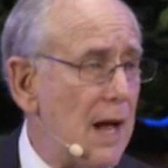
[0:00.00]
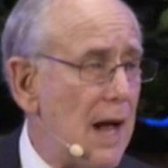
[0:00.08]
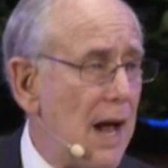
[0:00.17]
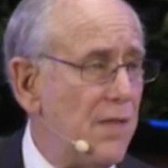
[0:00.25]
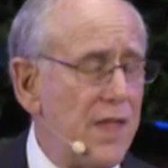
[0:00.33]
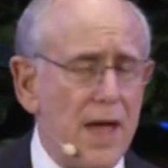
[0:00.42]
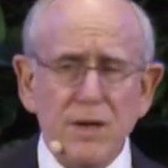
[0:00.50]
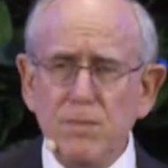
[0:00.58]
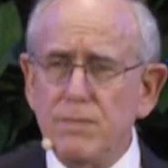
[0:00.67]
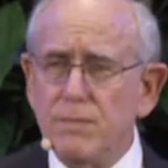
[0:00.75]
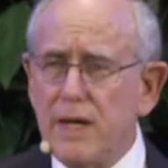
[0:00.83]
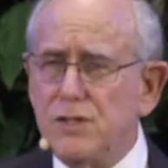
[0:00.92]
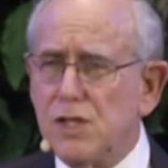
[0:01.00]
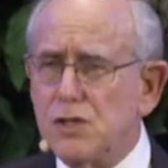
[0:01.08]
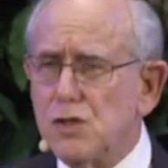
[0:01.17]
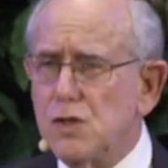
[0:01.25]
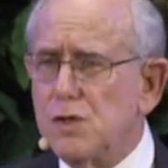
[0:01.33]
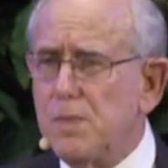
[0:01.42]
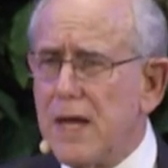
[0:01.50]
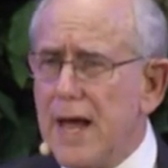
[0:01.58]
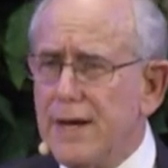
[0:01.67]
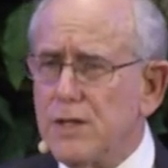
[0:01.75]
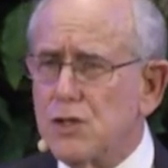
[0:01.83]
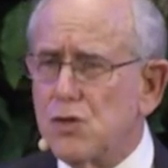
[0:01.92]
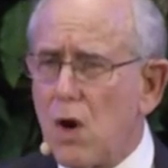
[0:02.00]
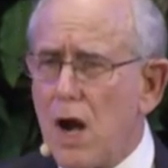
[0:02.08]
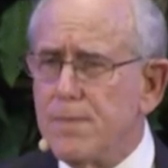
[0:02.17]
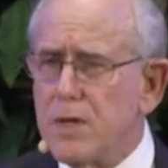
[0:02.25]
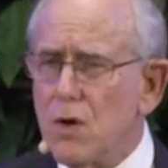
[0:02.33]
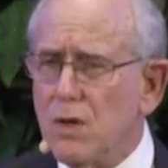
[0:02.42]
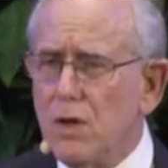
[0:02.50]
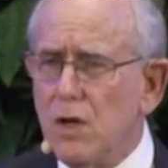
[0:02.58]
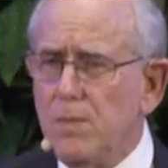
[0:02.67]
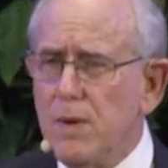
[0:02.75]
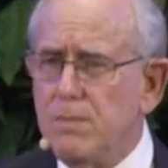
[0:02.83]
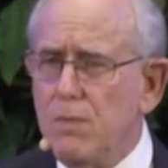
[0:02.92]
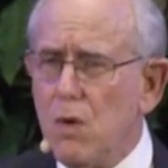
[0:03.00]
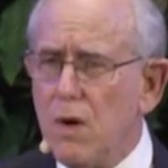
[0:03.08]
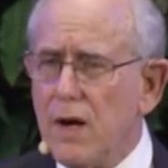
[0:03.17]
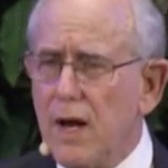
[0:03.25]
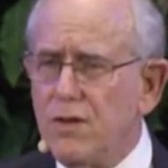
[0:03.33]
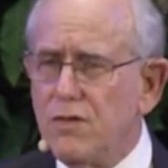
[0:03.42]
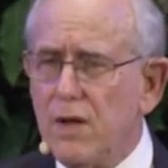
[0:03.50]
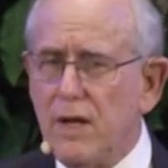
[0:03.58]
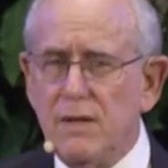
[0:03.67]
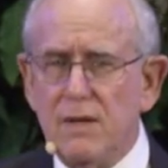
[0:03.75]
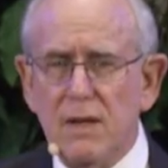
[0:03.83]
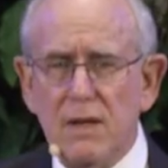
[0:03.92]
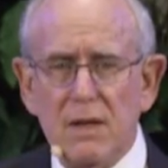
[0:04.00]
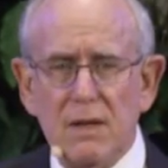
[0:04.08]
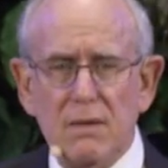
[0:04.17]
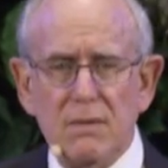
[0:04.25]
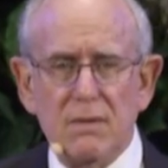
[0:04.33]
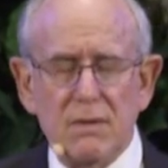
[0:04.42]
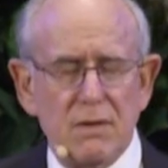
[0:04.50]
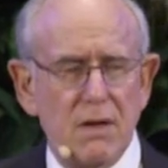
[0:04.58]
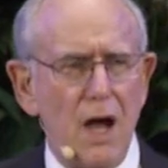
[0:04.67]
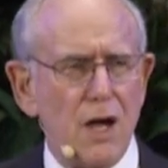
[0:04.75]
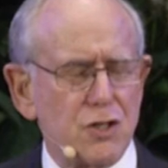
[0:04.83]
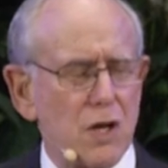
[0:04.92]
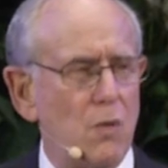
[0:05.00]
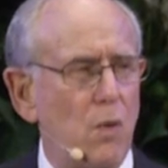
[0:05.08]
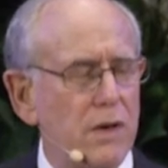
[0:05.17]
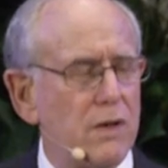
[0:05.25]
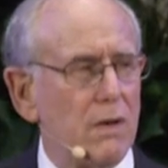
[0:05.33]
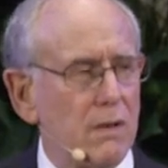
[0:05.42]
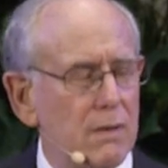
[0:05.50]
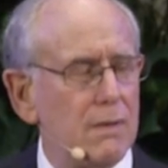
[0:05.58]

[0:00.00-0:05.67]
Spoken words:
And then my sisters began describing her a little bit more, and I said, gosh, I wonder,